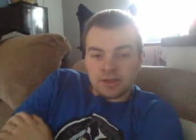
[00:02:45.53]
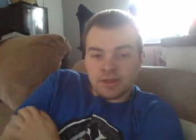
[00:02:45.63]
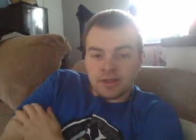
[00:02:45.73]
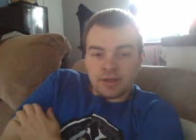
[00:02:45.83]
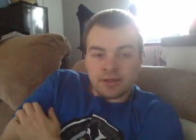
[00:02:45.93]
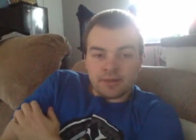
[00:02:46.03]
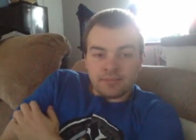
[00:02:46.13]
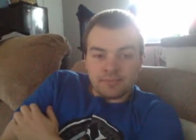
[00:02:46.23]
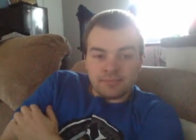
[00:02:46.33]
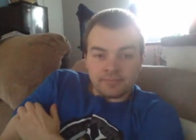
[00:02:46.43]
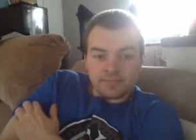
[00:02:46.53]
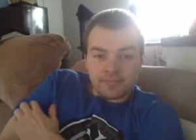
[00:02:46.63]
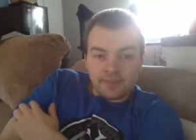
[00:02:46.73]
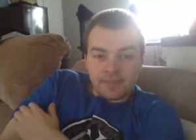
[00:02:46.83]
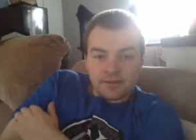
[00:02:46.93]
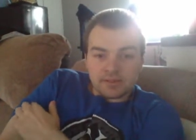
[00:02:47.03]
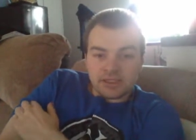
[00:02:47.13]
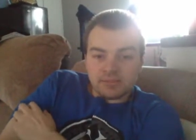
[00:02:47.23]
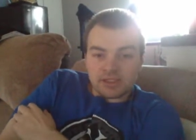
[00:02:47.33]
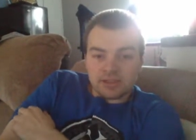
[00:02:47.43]
Um,
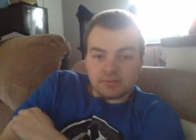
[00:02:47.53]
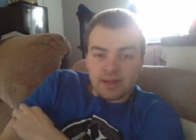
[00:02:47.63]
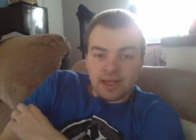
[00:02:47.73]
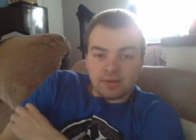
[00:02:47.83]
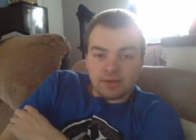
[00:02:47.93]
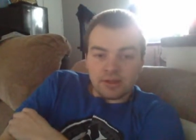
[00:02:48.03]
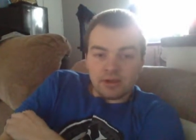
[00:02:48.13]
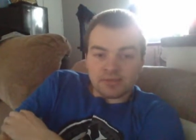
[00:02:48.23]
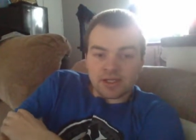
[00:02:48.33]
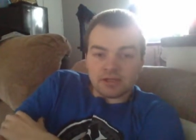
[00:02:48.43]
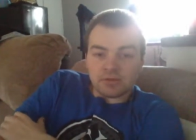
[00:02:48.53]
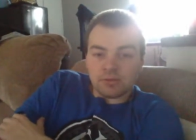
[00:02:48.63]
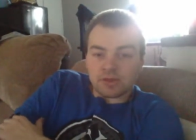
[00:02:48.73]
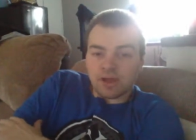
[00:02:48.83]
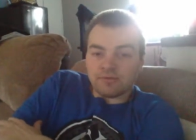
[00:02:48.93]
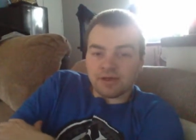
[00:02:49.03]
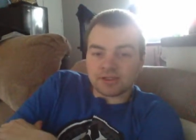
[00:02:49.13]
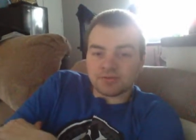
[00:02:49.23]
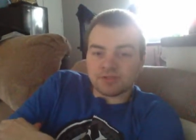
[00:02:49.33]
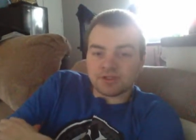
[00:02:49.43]
Deep Seated Power, obtain equipped
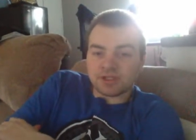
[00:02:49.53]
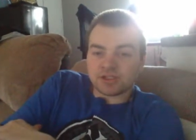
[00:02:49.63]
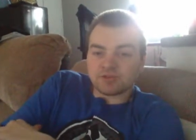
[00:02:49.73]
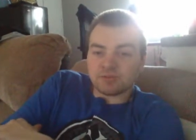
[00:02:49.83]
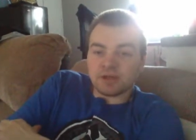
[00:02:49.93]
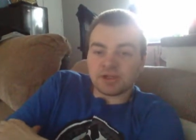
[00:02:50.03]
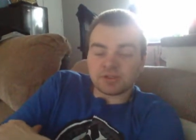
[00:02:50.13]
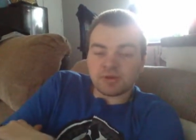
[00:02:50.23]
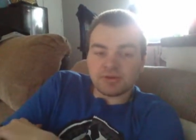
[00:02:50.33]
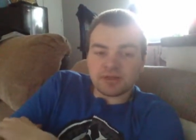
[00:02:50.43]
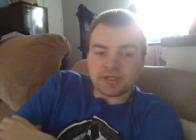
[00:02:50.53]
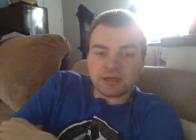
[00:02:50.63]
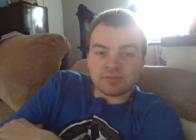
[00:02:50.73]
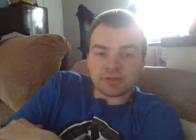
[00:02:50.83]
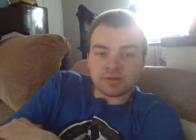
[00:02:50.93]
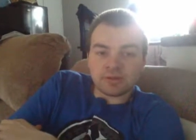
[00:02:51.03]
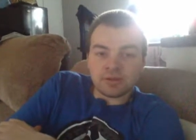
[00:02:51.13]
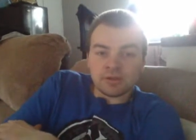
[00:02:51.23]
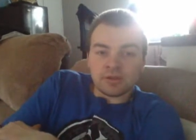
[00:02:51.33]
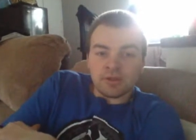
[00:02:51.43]
artifacts to reach 600 it's worth 90 game
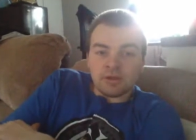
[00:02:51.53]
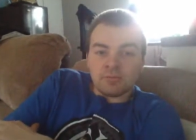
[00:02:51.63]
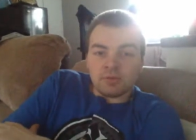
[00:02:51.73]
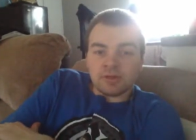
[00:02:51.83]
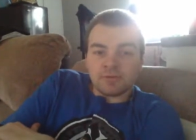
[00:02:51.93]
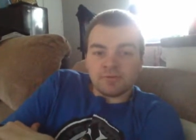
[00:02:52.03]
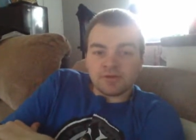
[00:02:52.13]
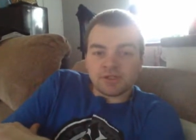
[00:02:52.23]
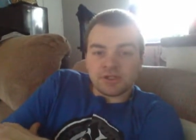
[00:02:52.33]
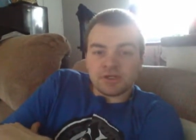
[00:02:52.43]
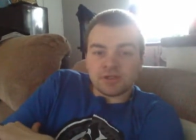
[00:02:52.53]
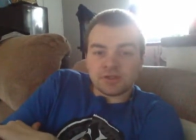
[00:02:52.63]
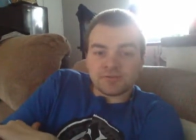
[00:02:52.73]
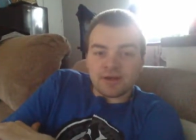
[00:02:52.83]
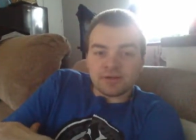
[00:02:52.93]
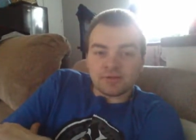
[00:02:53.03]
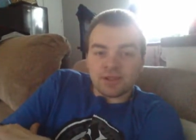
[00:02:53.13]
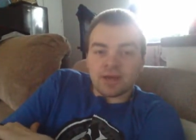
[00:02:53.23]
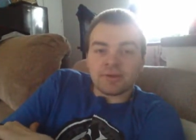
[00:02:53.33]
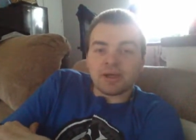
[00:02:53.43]
score. Boiler aficionados found all
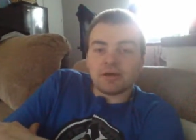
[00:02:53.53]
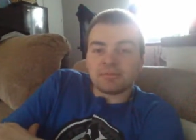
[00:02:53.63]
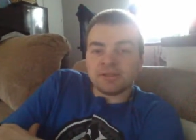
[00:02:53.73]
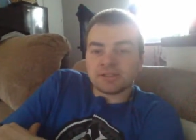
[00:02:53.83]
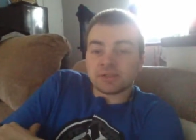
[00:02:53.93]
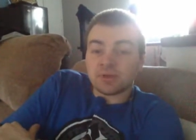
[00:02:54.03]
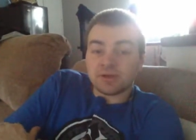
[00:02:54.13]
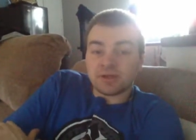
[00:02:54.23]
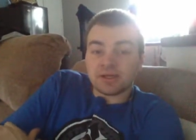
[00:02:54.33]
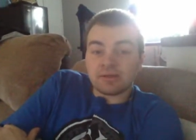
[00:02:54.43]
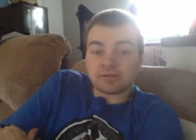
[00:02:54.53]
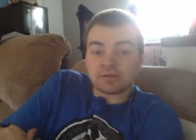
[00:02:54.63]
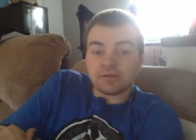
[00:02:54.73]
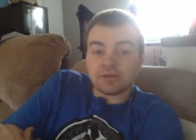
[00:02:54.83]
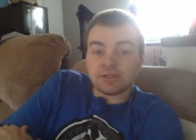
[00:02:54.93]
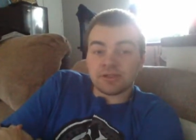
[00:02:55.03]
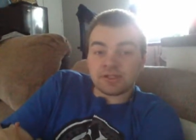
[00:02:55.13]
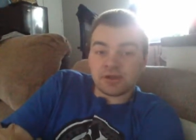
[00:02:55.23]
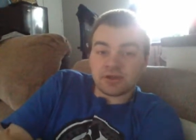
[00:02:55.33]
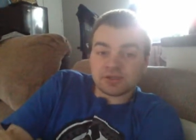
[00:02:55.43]
Yaoi art pieces worth 90 game score, and then the
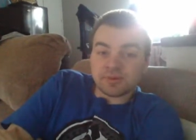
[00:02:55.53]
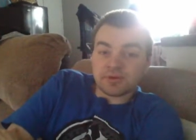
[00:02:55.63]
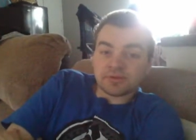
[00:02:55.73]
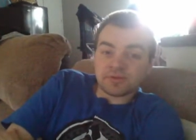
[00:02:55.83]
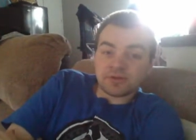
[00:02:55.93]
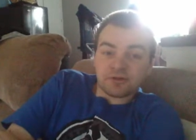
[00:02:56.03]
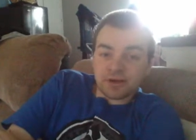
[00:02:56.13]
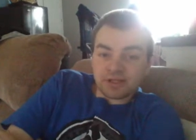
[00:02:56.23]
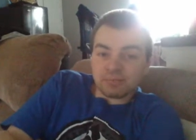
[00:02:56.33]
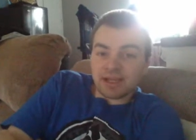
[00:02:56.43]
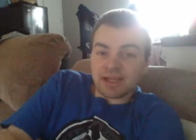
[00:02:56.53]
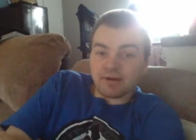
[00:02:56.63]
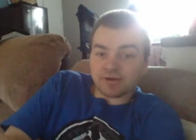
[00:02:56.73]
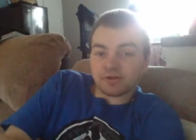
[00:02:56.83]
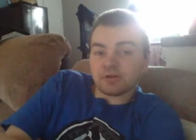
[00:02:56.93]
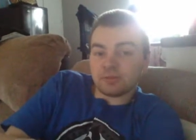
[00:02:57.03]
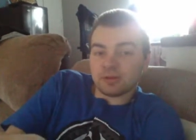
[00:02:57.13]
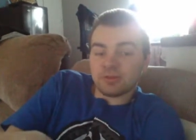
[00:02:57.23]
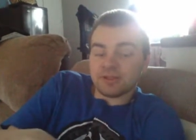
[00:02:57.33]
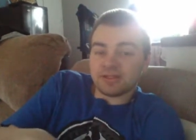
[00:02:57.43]
token experience for create the black character and
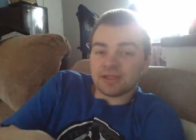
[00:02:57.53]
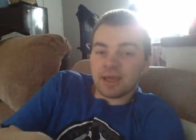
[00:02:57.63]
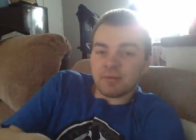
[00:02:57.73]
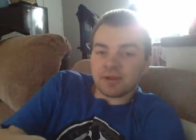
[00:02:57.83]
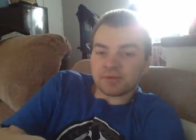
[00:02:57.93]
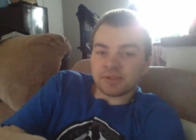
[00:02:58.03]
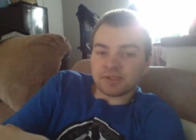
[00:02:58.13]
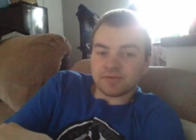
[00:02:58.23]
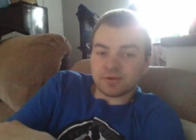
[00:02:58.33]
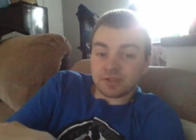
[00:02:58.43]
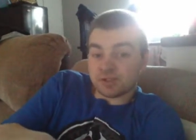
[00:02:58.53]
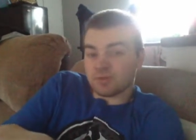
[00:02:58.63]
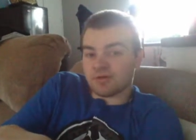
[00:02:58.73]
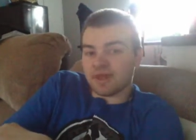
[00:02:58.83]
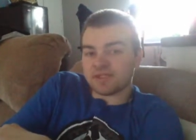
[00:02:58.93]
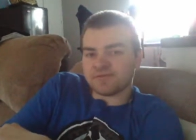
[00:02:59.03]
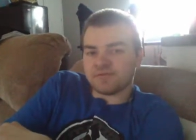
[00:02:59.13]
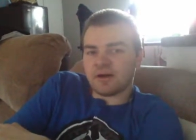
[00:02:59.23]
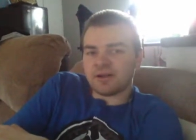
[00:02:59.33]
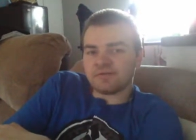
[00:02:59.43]
complete the game. Mastermind difficulty is worth
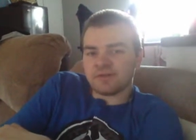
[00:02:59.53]
85.